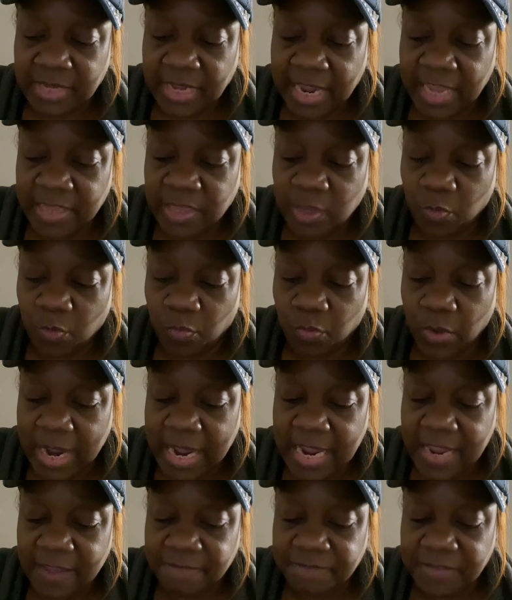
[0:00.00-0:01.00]
and the
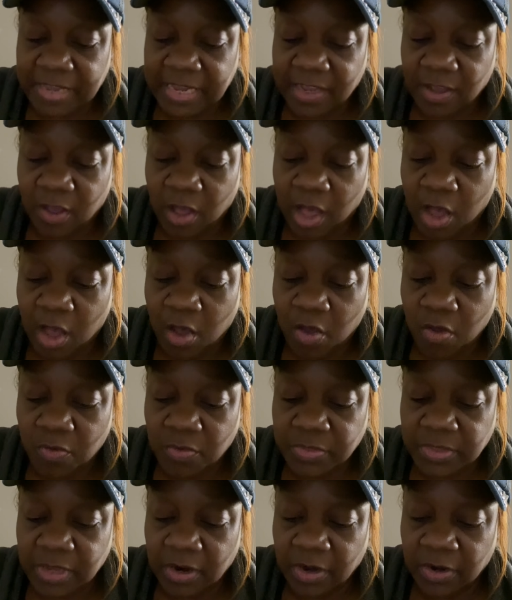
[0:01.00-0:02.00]
rain fell
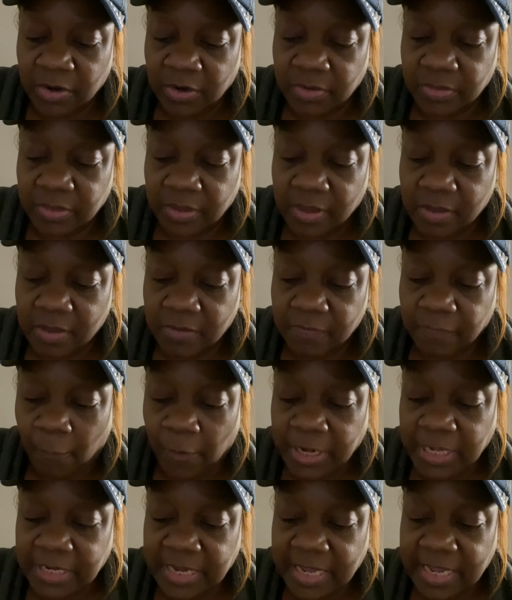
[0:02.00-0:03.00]
on the earth
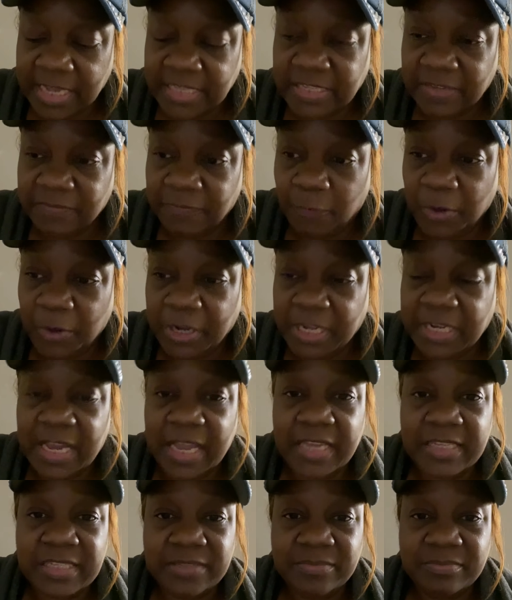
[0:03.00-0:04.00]
40 days and 40
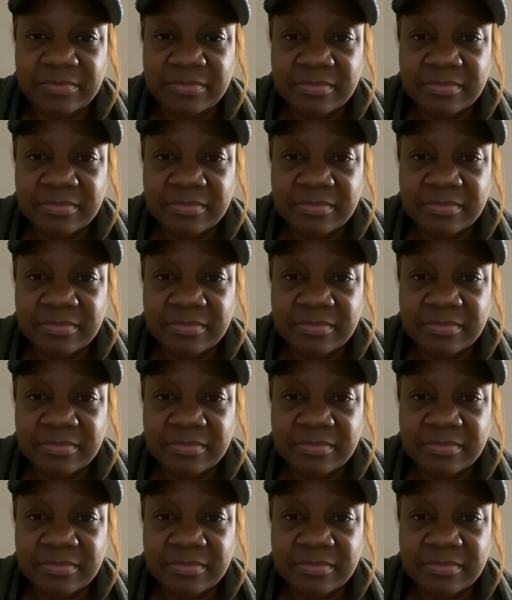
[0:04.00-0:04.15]
nights.